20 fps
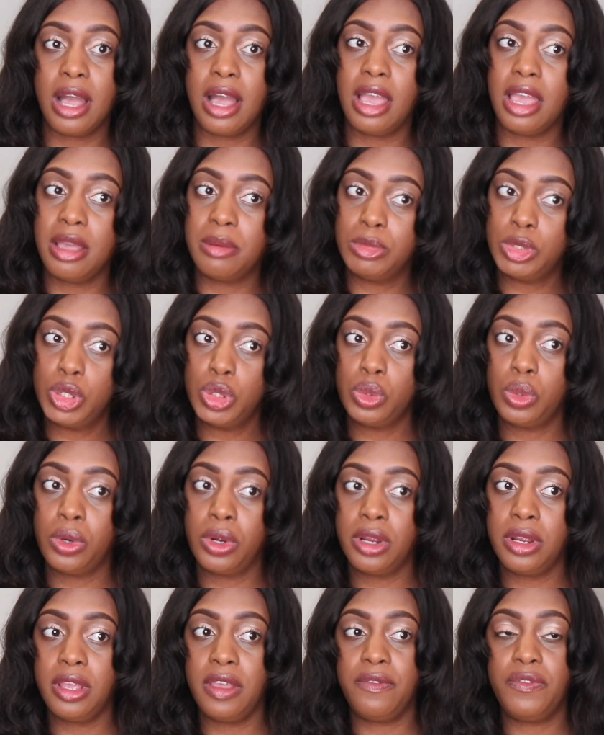I am
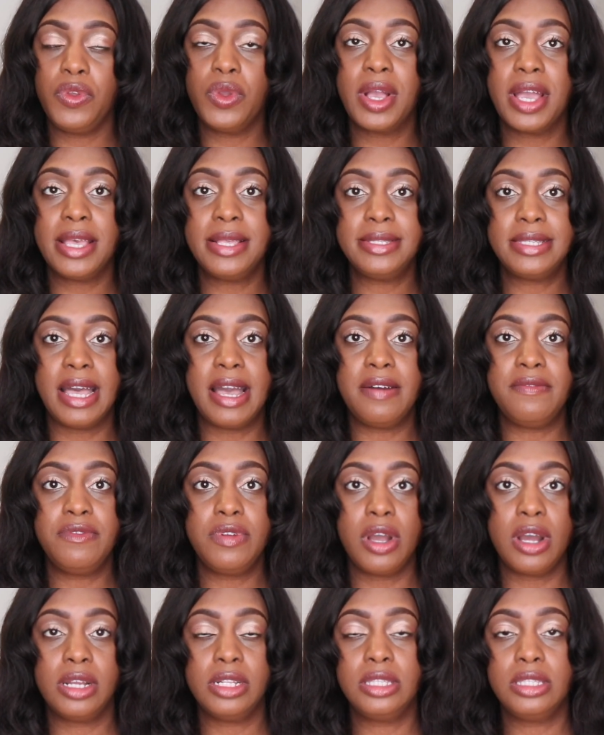sure if you guys have
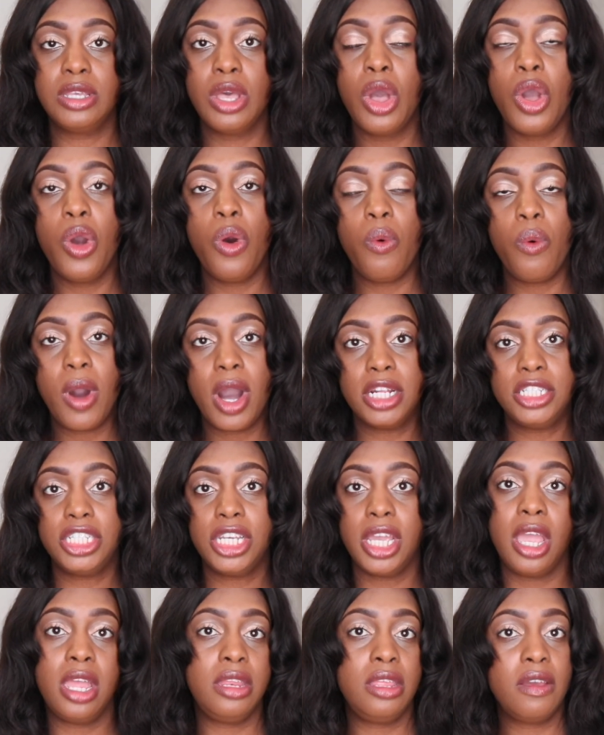not watched
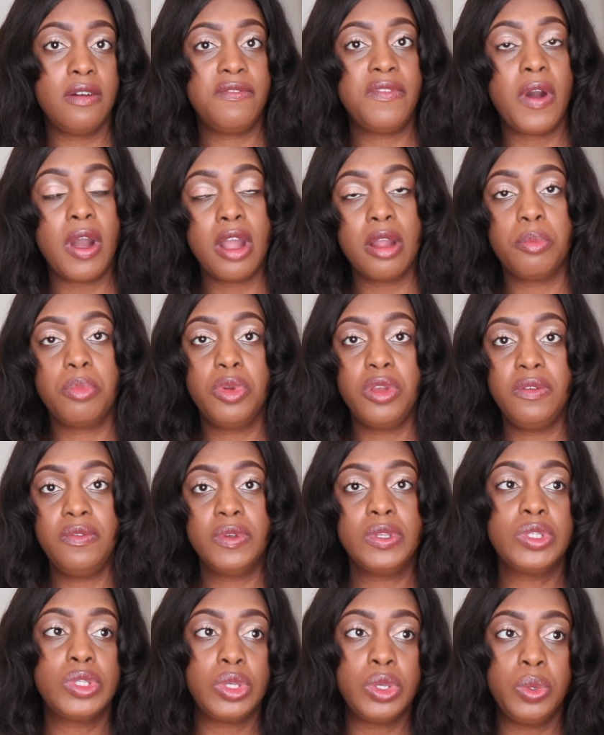any of our
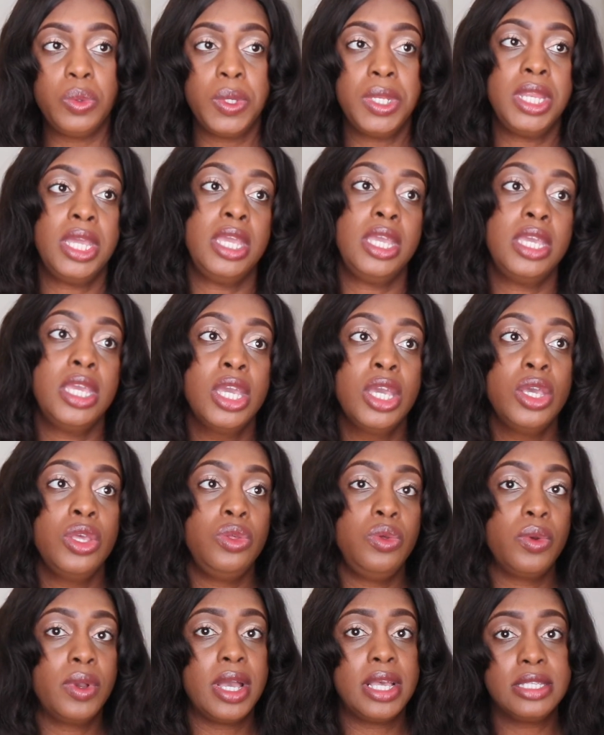previous Q&A,
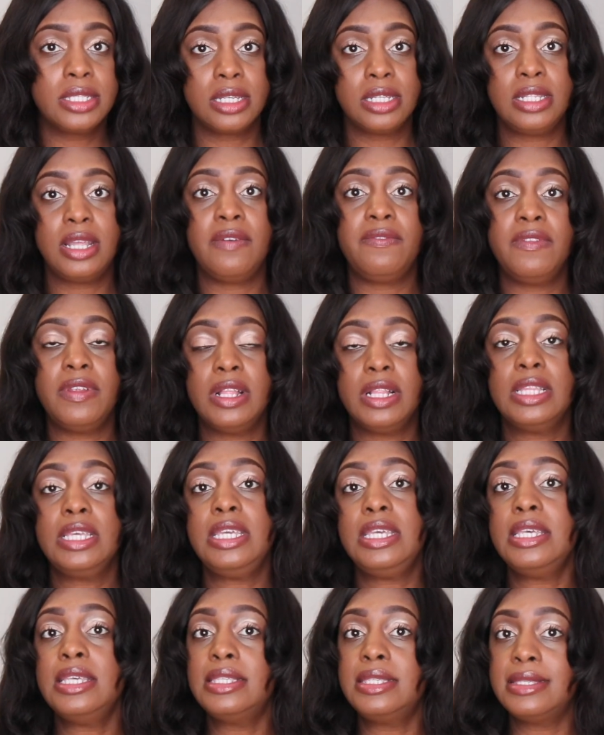you guys could
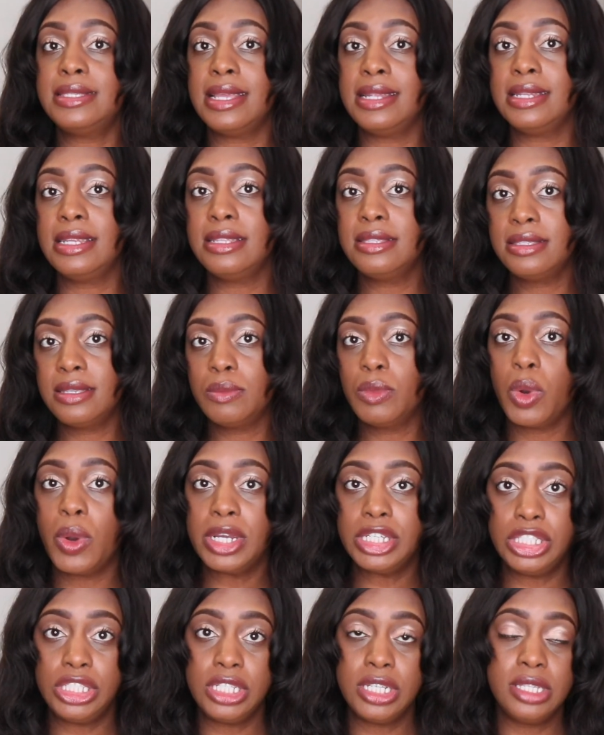definitely send in some
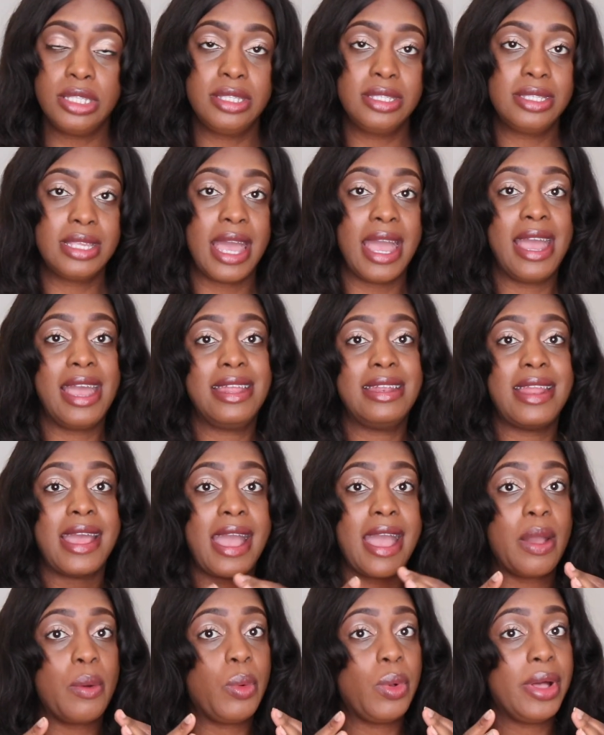questions and
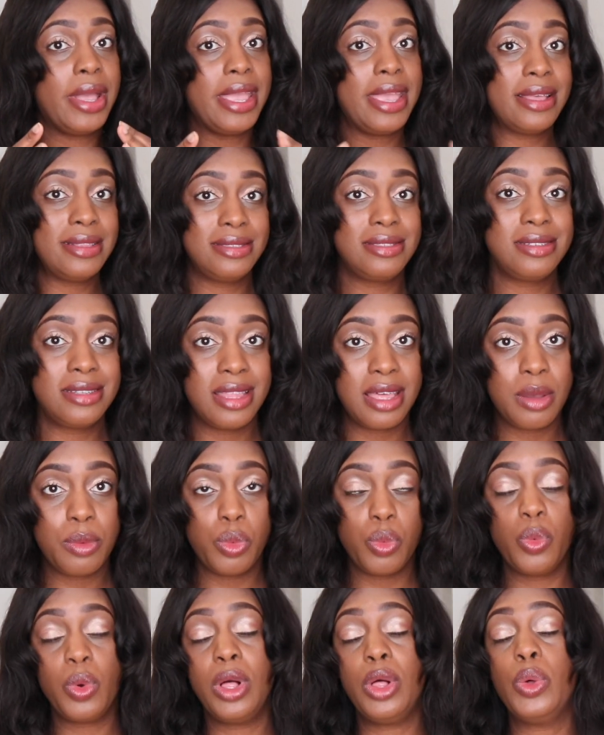I will answer
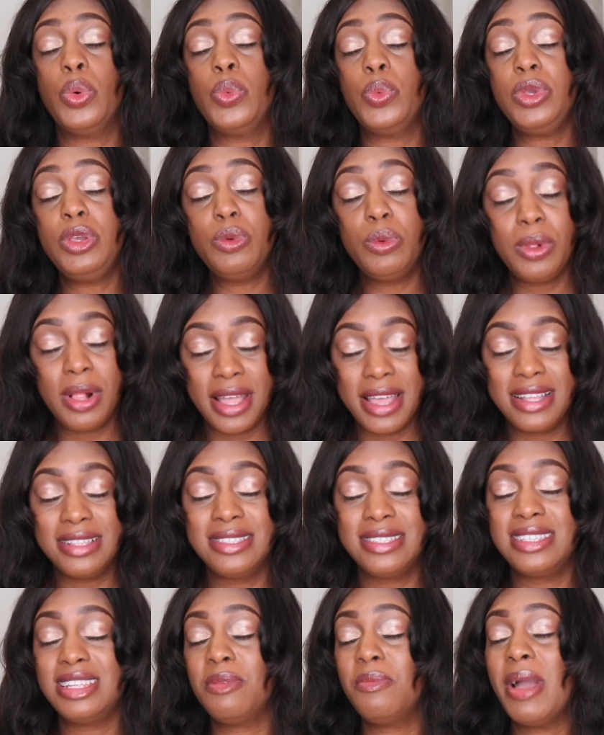them. Well, we will
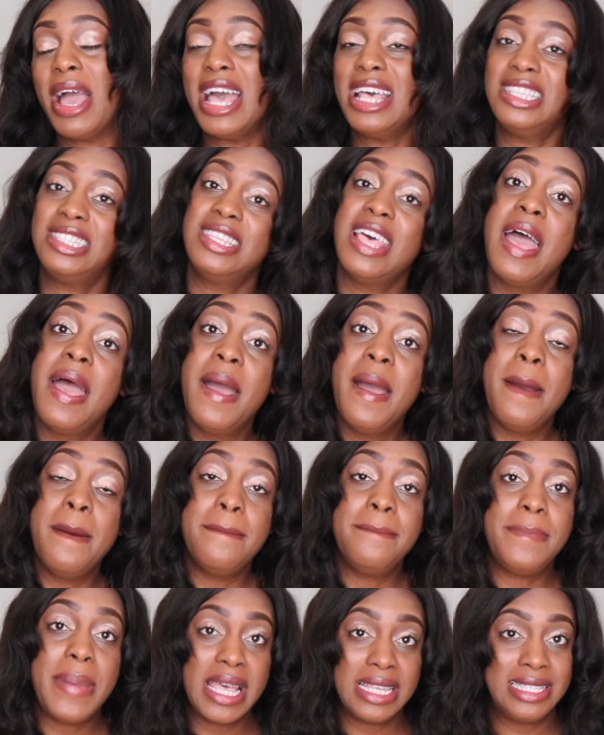answer them as
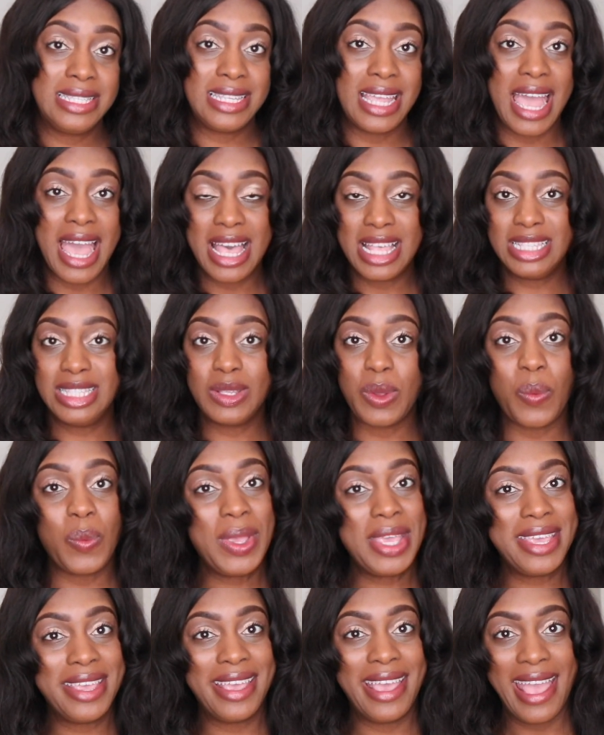best as
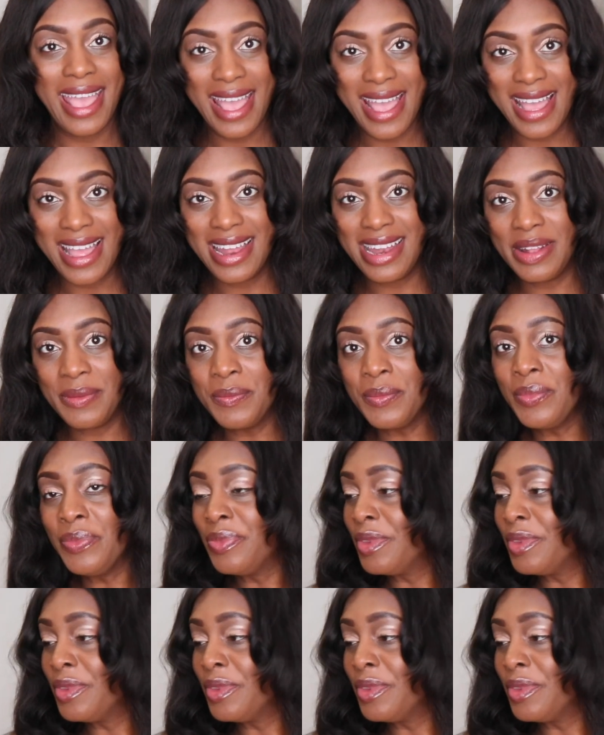we can.